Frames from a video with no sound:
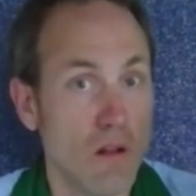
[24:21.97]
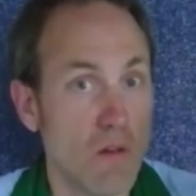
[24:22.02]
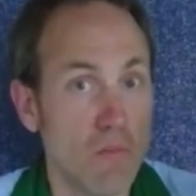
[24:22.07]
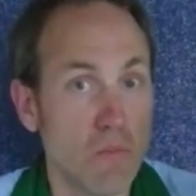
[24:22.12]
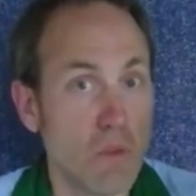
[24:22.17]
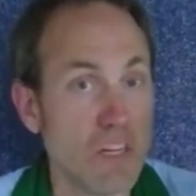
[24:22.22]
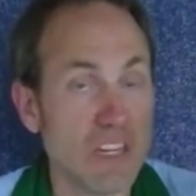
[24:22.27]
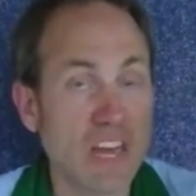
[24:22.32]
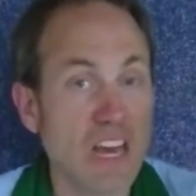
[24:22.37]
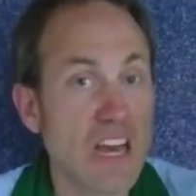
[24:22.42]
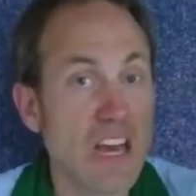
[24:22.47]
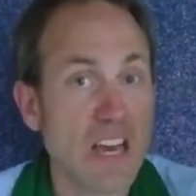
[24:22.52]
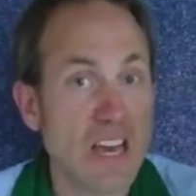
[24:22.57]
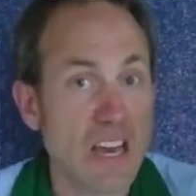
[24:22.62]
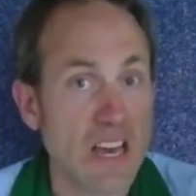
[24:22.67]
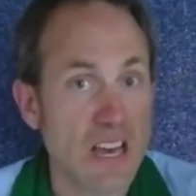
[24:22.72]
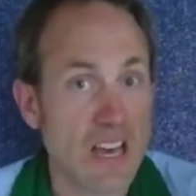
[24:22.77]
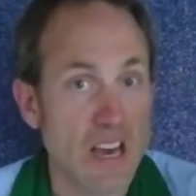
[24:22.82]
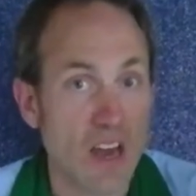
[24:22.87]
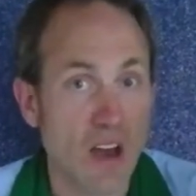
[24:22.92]
But
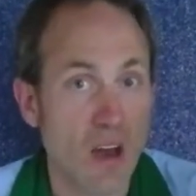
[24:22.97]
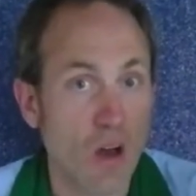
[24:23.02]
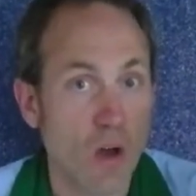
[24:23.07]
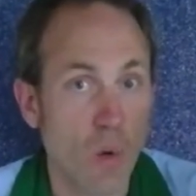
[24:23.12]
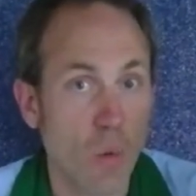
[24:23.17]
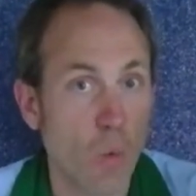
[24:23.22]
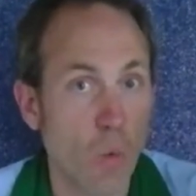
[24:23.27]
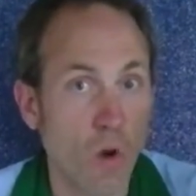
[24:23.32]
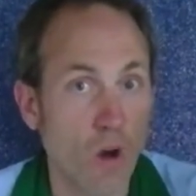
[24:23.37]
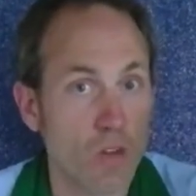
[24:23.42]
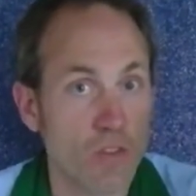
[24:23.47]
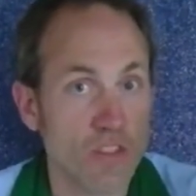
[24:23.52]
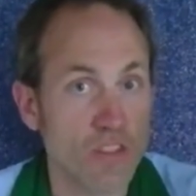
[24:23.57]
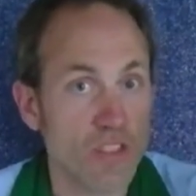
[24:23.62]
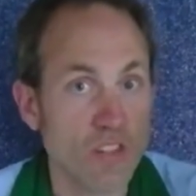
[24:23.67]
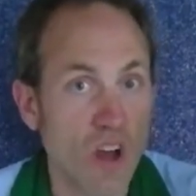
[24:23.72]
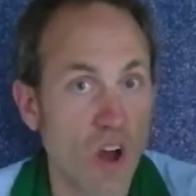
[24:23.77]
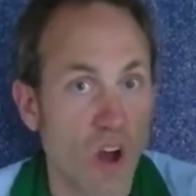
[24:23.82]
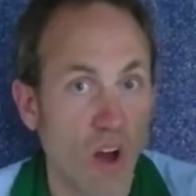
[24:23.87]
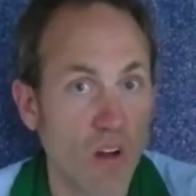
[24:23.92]
he was
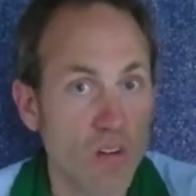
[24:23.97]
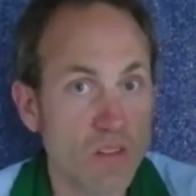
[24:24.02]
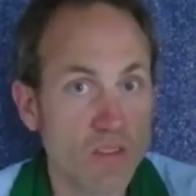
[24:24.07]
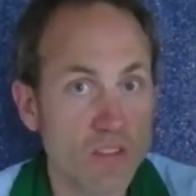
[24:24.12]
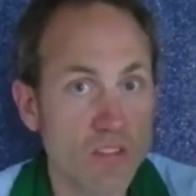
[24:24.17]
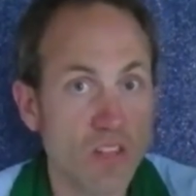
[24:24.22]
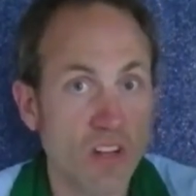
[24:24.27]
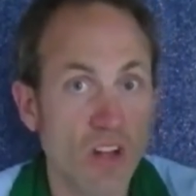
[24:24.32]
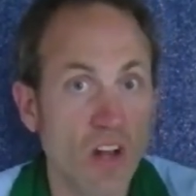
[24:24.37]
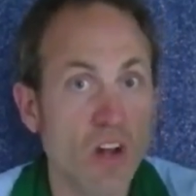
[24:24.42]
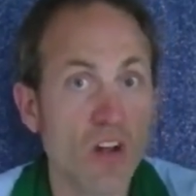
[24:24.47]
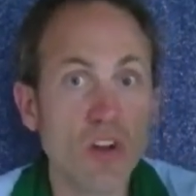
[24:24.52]
not